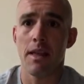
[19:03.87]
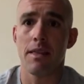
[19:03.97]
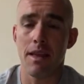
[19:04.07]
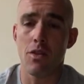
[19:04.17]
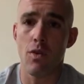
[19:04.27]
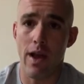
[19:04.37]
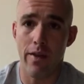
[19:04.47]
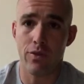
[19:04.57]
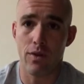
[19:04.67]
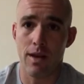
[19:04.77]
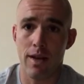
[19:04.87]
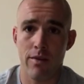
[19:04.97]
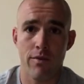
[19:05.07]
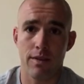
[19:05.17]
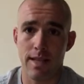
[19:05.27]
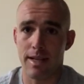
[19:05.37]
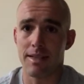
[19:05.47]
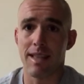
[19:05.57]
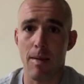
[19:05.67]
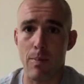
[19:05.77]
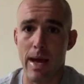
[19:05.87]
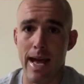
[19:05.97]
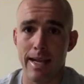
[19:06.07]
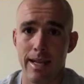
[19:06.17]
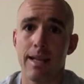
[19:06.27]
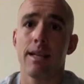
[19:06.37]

then you have to kind of uh, take a step back,